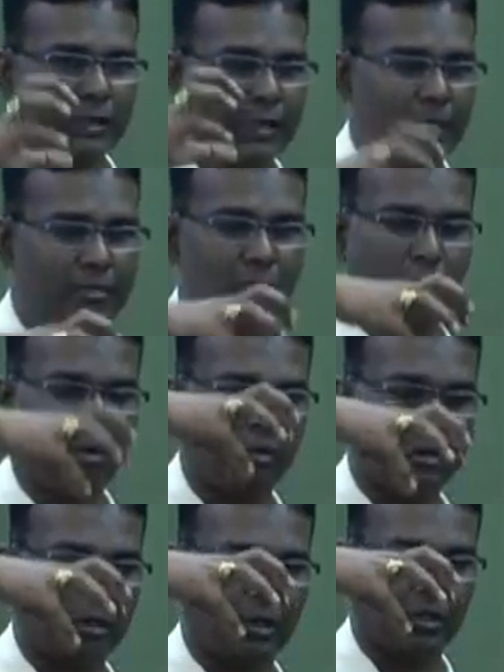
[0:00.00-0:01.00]
team
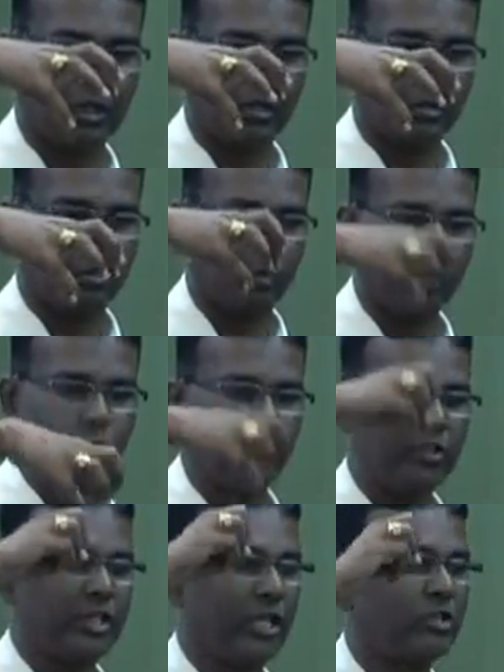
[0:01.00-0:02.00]
or the group
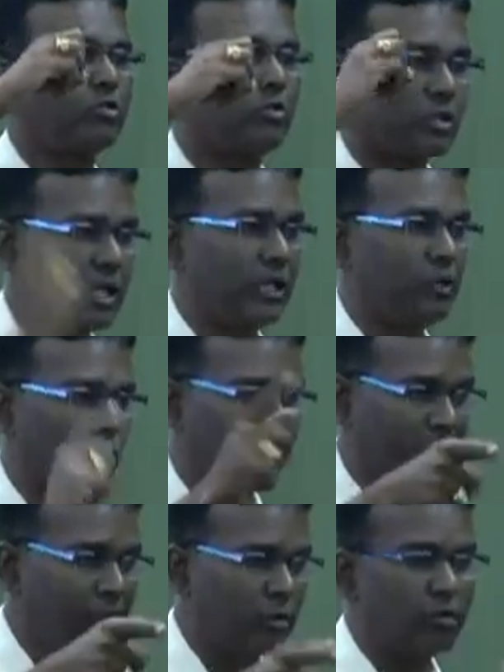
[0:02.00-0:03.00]
which has to say you
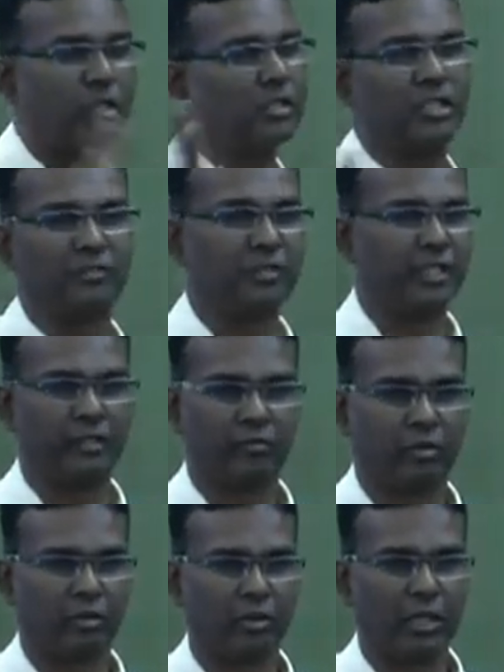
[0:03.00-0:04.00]
can use it is FDA
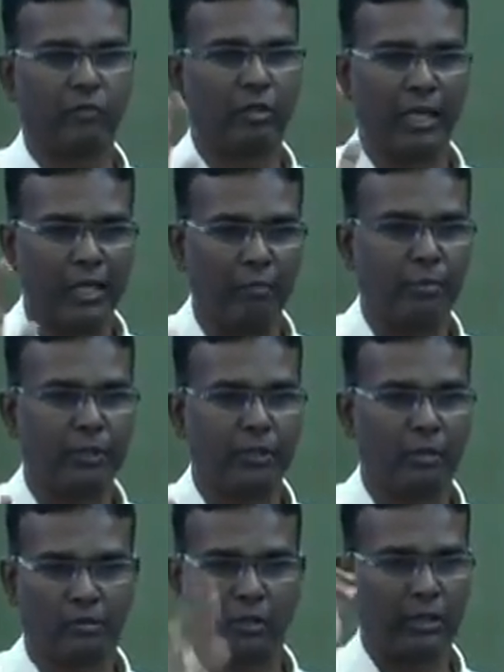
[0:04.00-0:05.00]
for us. For an allopathy
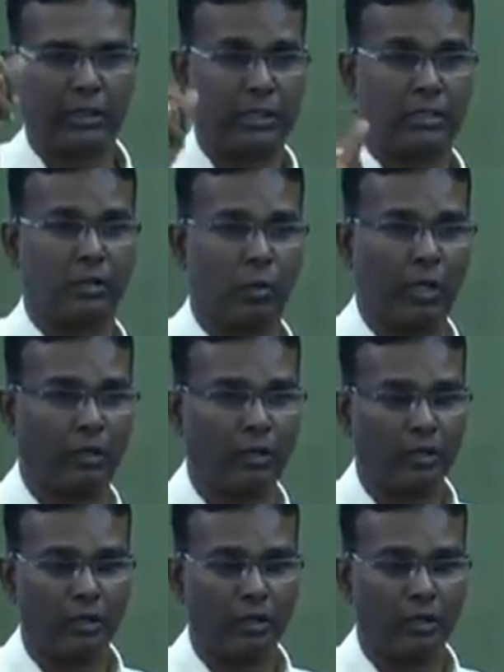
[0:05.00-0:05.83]
doctor, it is the one.